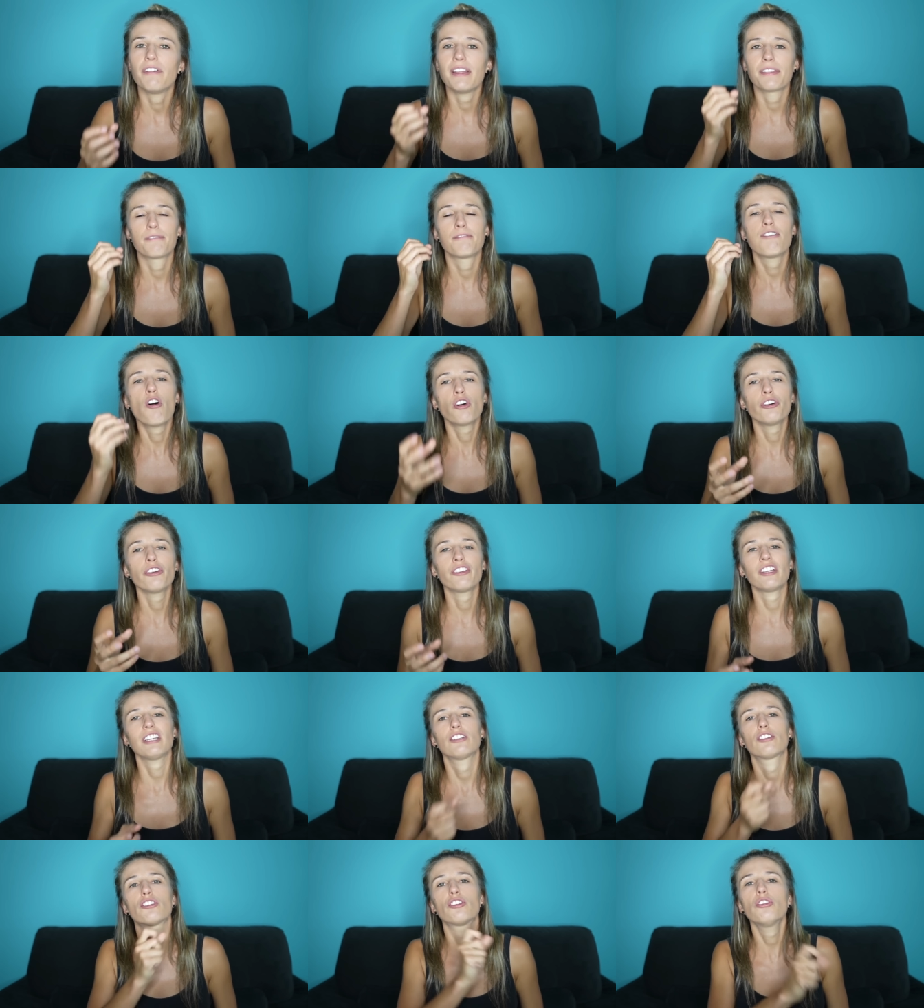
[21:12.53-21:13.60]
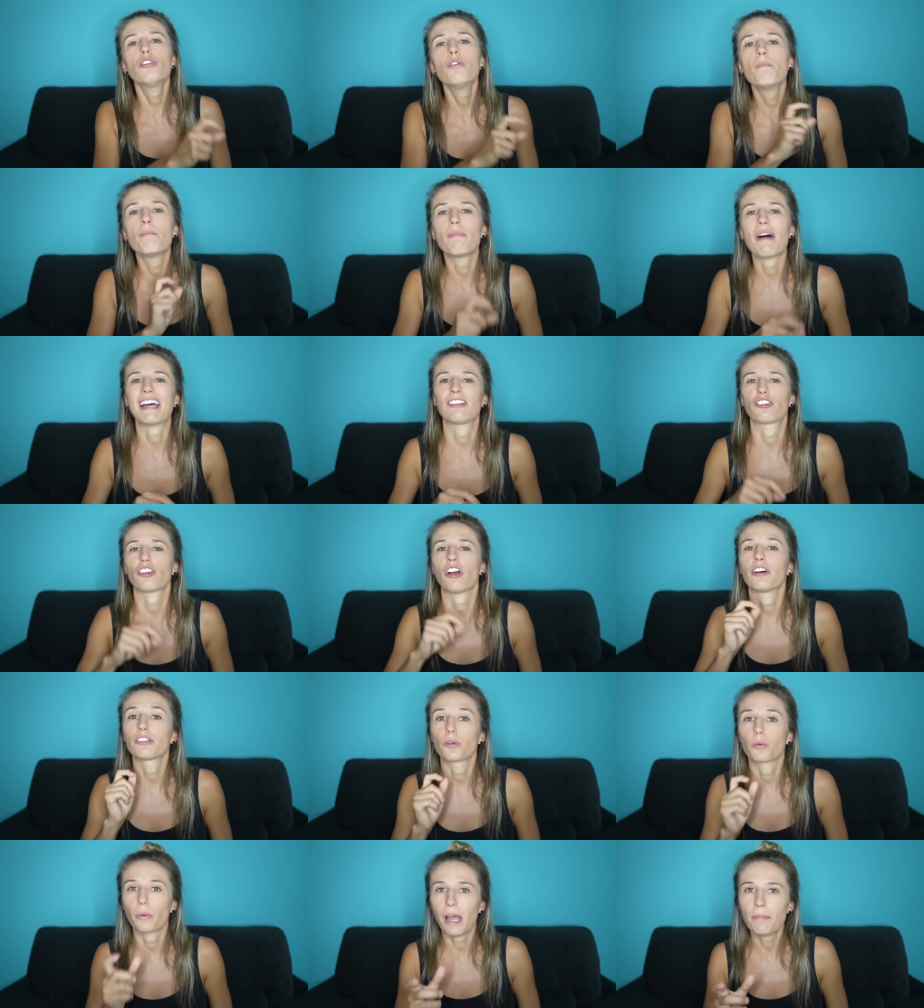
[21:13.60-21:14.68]
with focusing too much
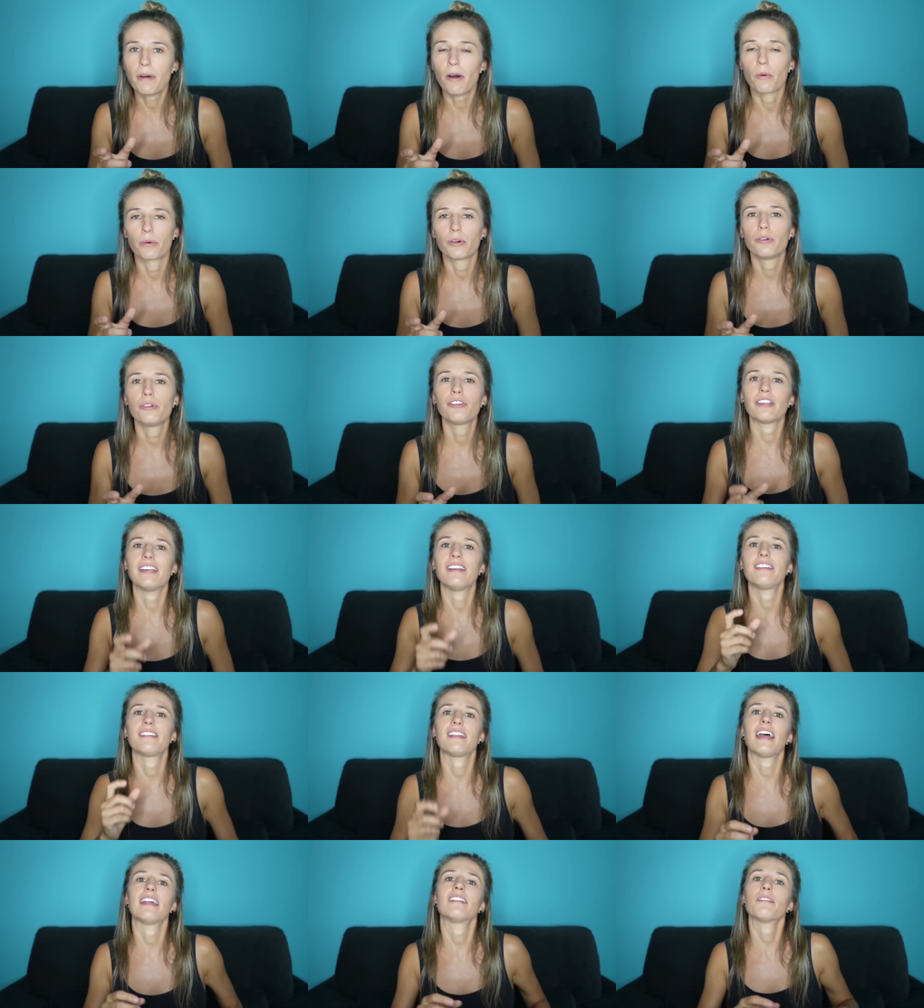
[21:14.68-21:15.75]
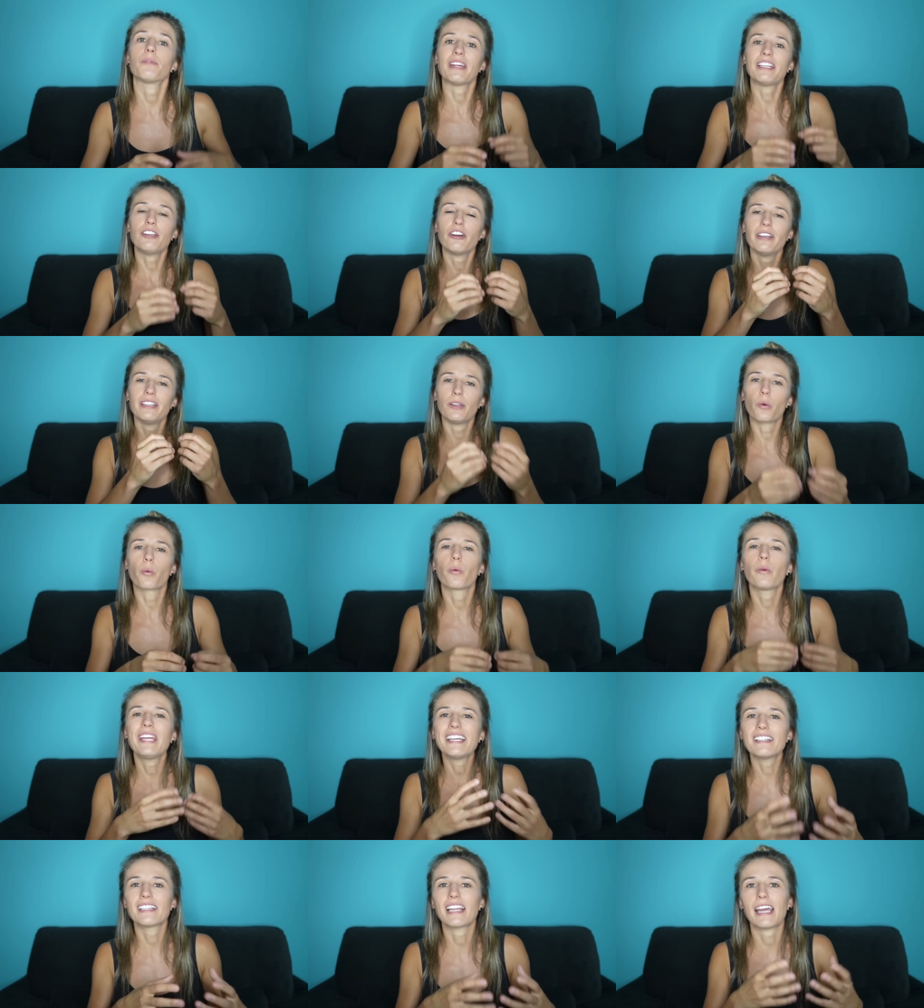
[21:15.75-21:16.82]
on grammar rules is that when you're in a
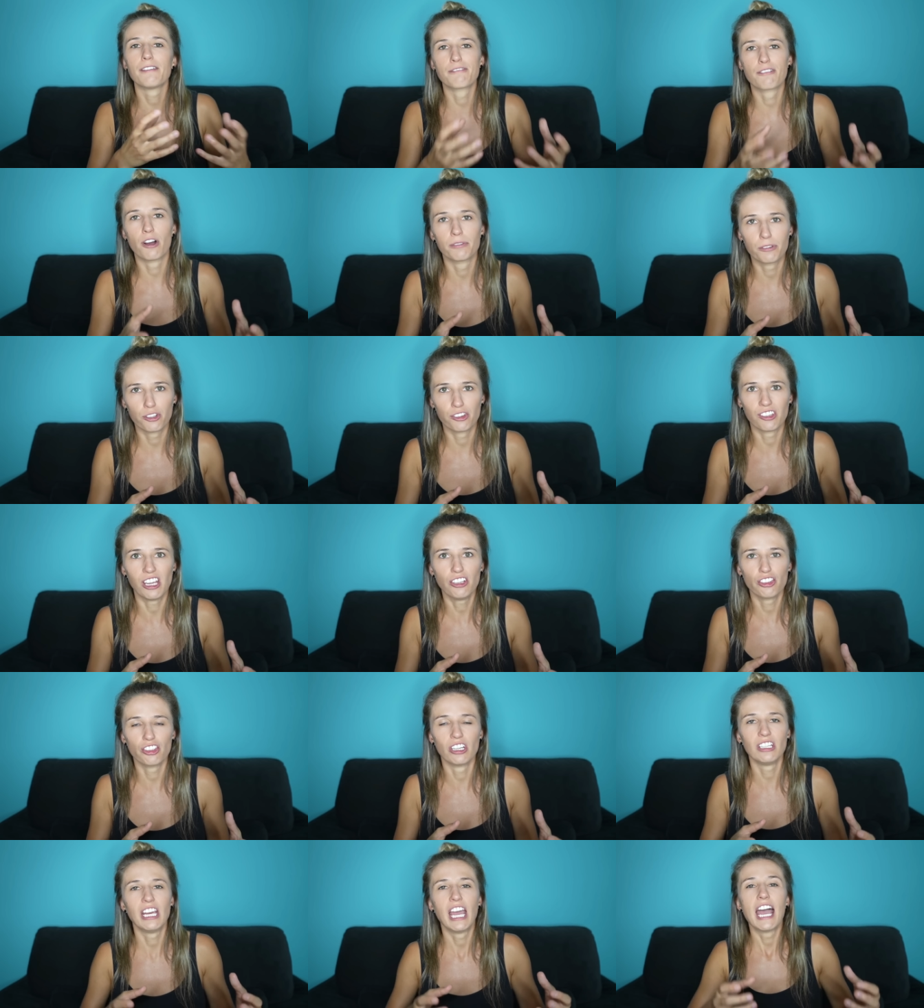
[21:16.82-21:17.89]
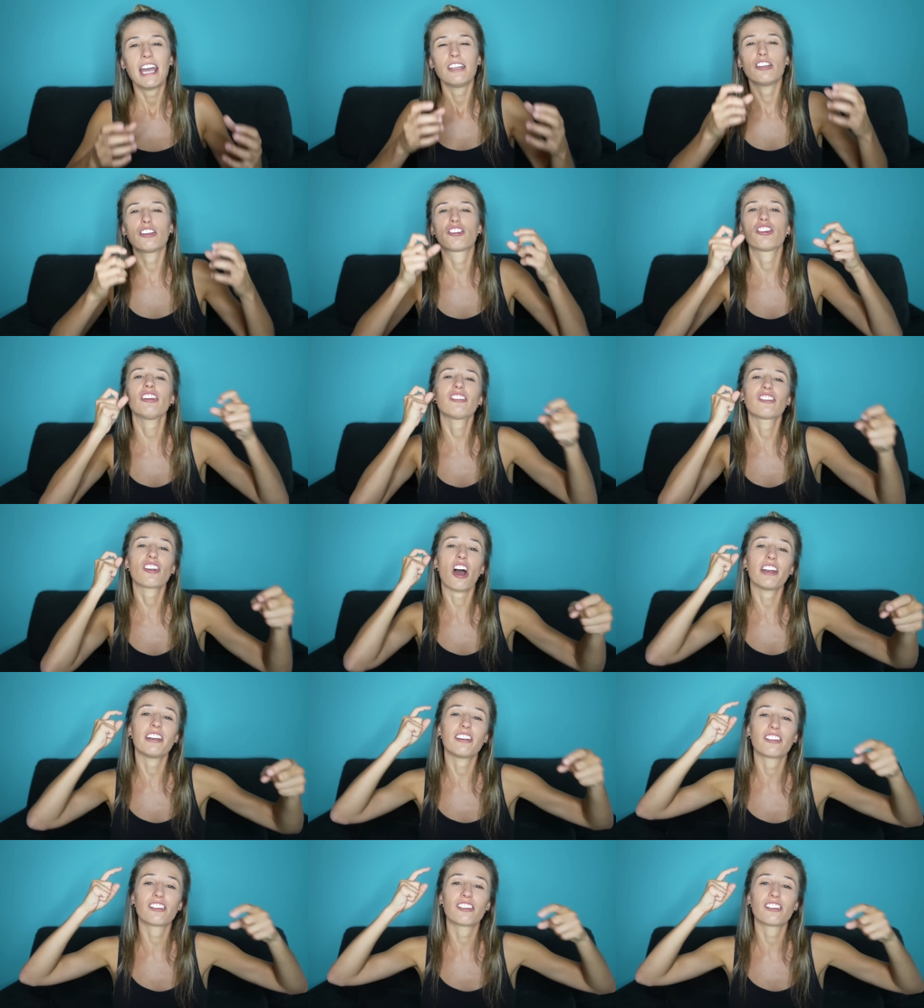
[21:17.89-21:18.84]
real life conversation, you're just gonna